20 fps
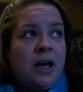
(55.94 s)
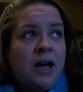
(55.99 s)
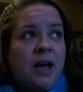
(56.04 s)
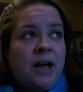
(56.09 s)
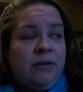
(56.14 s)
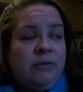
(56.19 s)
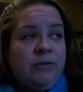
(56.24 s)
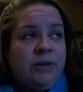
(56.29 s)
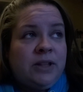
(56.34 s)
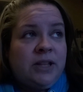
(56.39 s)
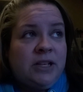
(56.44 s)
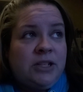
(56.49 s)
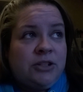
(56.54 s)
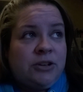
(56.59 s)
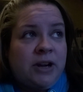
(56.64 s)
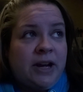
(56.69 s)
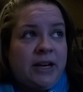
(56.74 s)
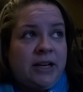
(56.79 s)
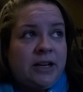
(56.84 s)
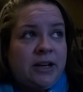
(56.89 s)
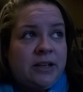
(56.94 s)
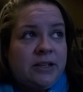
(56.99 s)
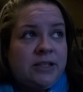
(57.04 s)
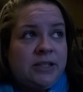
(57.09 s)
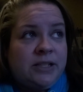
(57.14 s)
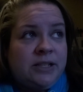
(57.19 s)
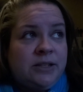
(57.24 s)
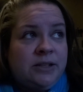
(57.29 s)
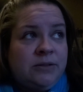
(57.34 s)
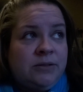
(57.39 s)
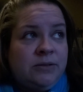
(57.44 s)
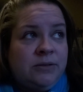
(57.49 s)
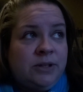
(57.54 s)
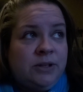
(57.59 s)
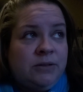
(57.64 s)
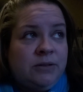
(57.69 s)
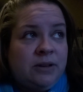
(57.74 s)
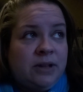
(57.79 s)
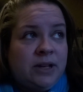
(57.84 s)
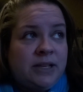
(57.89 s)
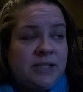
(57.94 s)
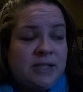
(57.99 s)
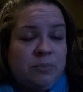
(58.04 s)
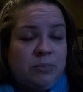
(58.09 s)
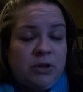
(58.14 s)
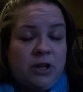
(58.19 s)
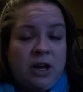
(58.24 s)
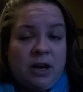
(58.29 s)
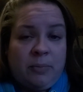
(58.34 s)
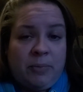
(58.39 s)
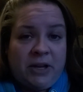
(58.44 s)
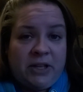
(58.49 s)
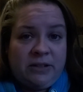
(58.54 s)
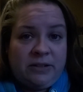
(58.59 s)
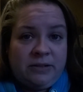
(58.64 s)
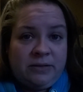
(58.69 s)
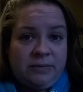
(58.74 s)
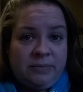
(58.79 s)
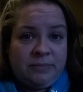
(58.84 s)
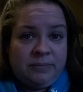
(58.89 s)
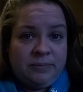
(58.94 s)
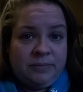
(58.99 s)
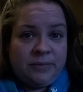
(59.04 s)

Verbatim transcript: I really try not to utilize the block button,